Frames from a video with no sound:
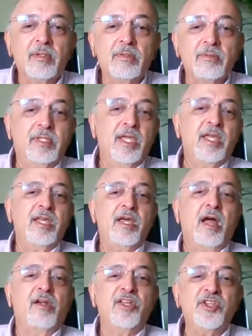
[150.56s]
They
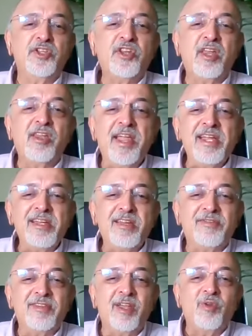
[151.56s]
are digital
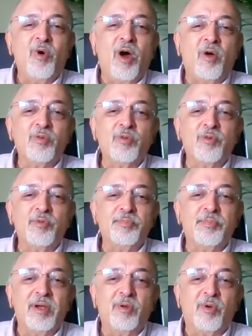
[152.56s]
natives. They know how to
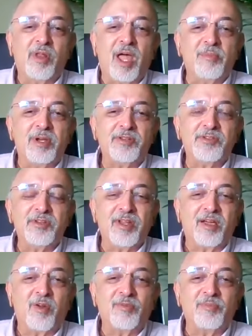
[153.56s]
build collaboration
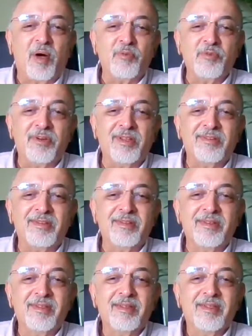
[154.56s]
across boundaries
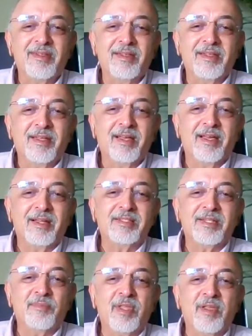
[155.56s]
and
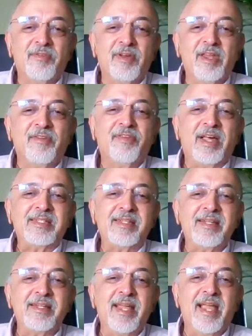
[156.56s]
something very
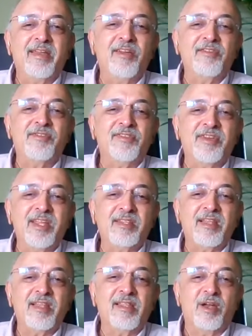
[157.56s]
fascinating and interesting
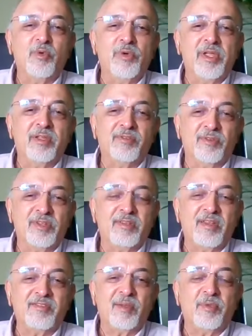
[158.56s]
that they are doing. So these
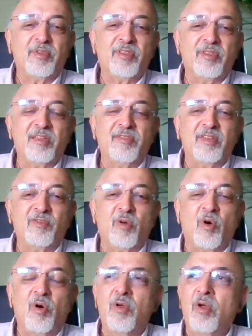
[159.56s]
are some of the things we
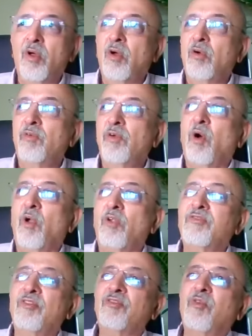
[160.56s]
saw. We
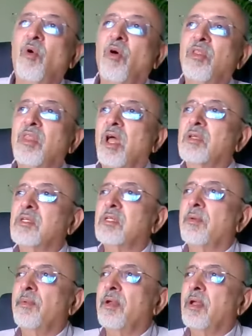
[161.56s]
also saw that, uh,